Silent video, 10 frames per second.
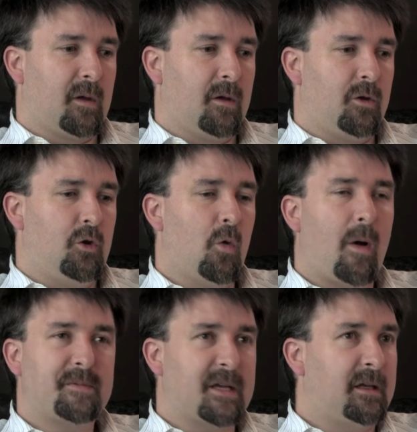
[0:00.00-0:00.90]
Your
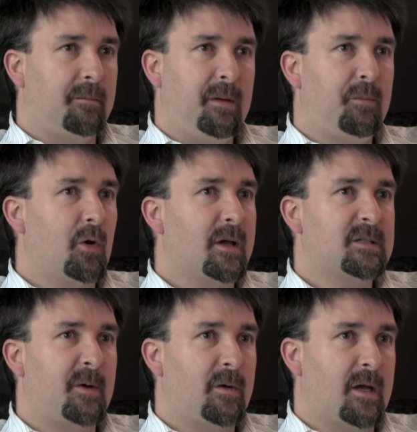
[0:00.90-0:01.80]
website can be purely
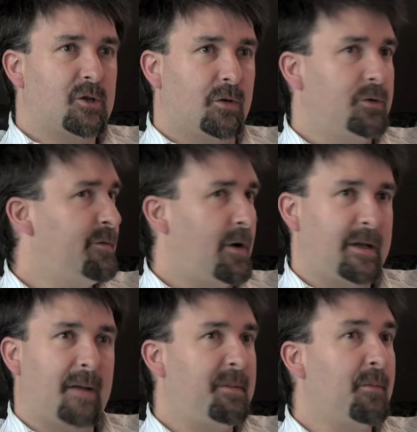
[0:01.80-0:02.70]
experiential. You've already
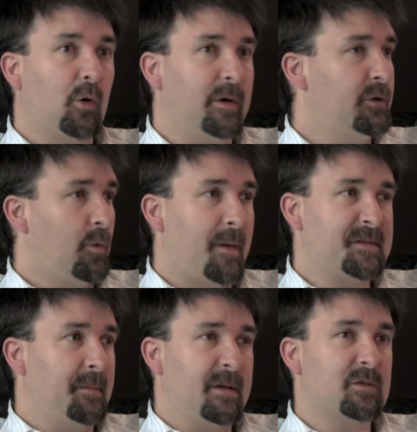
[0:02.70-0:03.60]
got people going to your
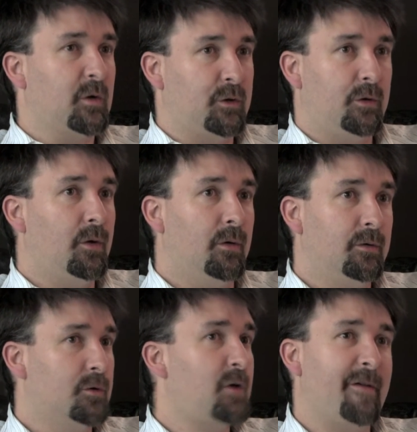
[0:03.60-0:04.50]
website based on what you do.
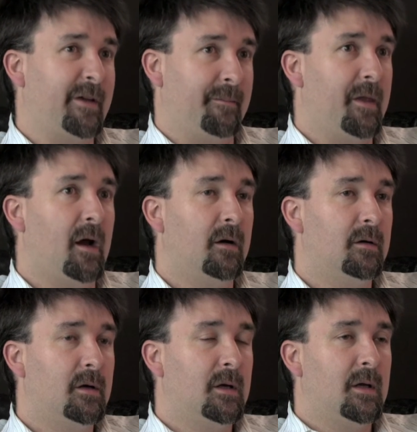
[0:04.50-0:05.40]
You're driving them there.
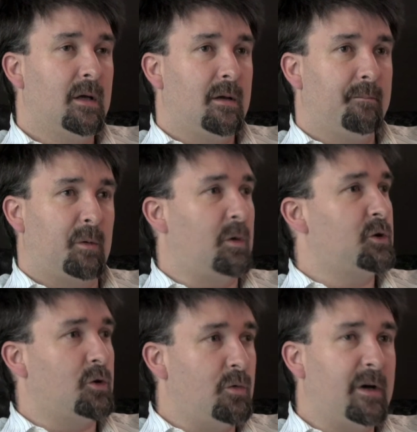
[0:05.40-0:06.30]
But what
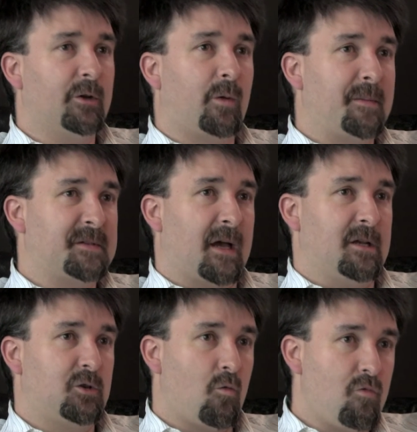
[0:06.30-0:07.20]
you're doing on the website
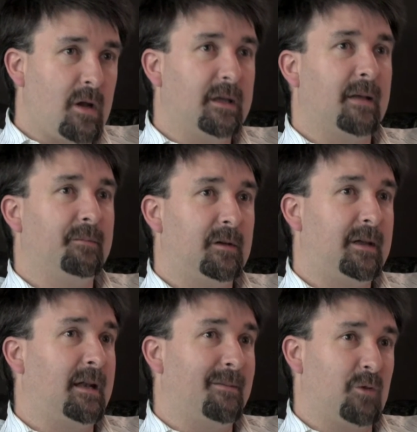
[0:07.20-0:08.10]
is you're really
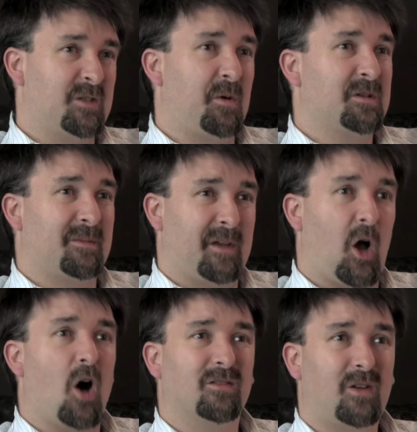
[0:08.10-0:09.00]
getting them to experience something
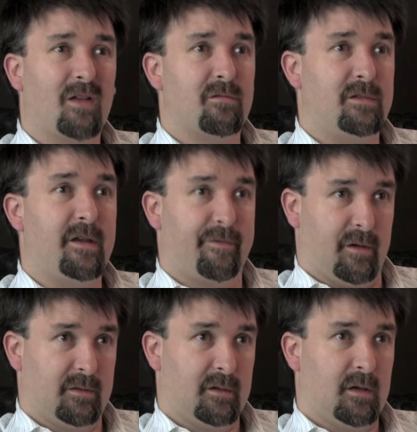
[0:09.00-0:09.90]
altogether
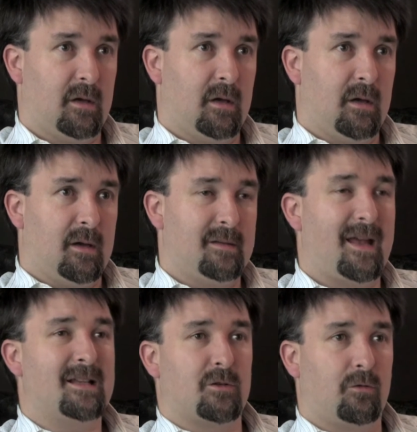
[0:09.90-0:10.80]
different. And that
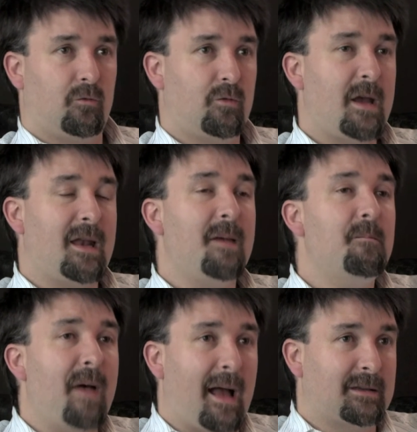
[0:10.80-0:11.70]
has a great
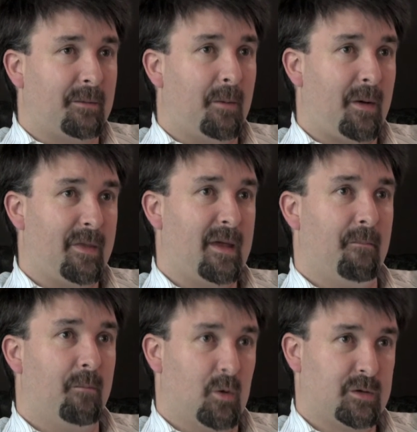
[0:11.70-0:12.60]
impact upon
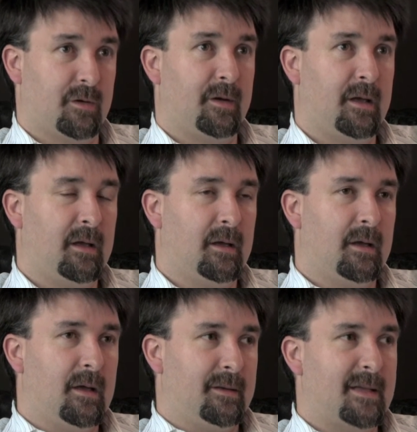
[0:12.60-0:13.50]
them personally.
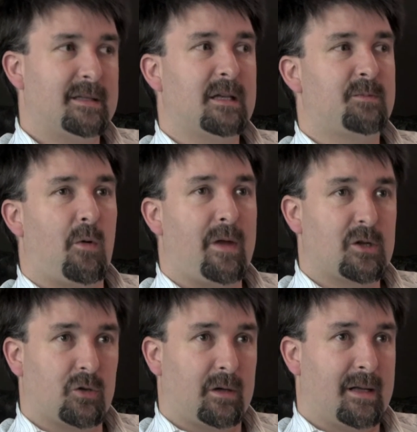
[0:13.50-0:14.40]
That's an
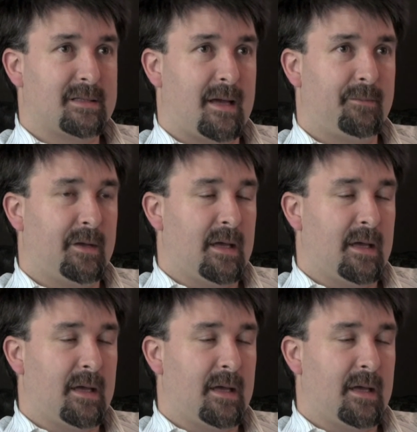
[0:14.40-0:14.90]
experiential concept.